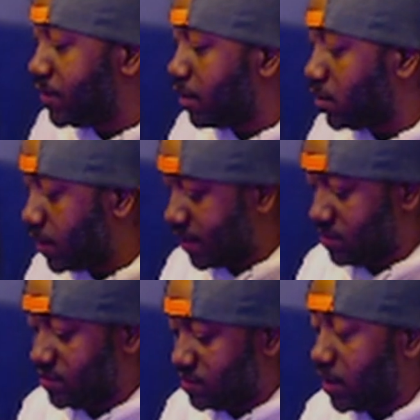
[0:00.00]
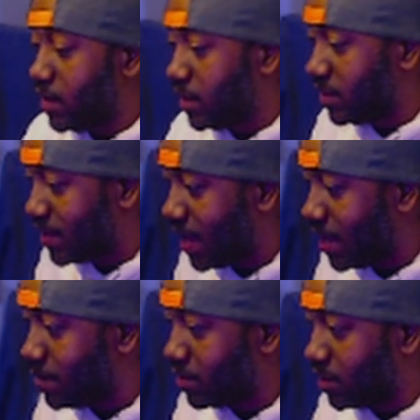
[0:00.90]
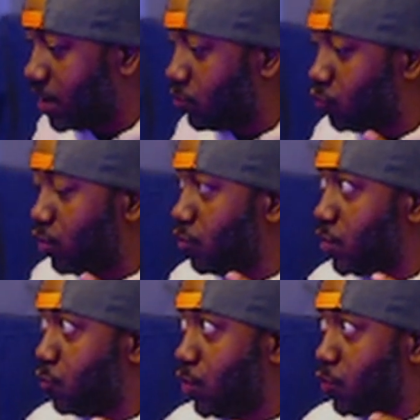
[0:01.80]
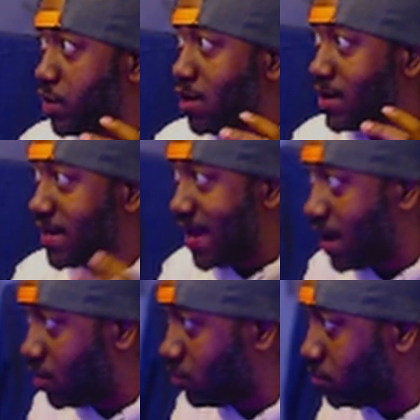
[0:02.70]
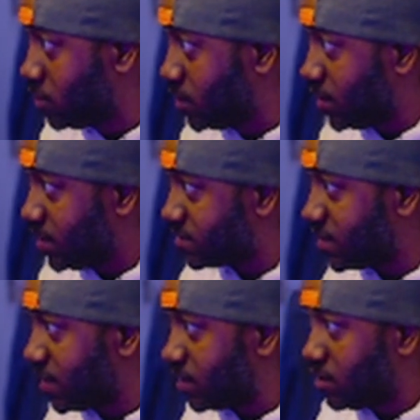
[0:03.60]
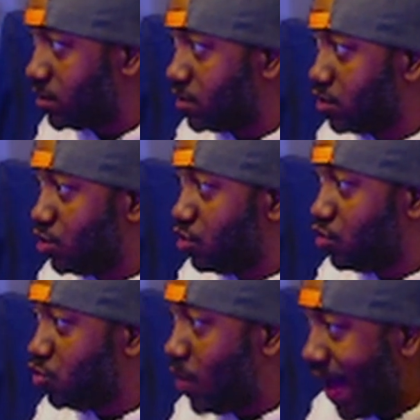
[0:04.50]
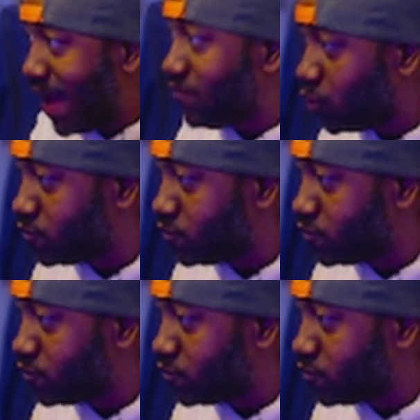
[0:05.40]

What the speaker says: are like studying the game and what we are now, it's like you have those